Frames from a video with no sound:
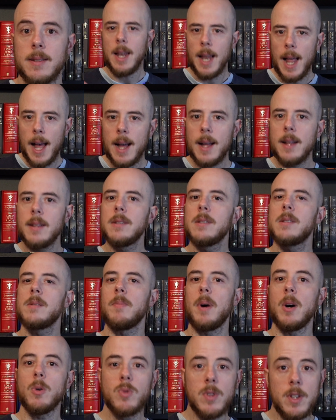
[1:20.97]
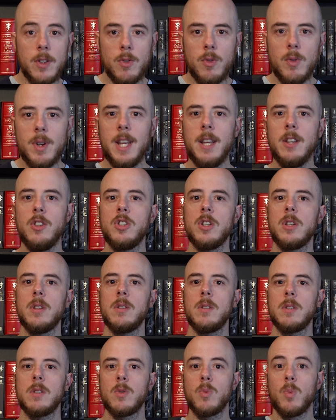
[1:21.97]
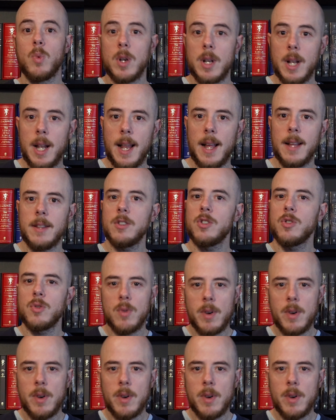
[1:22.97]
lands, mountain regions, woodlands,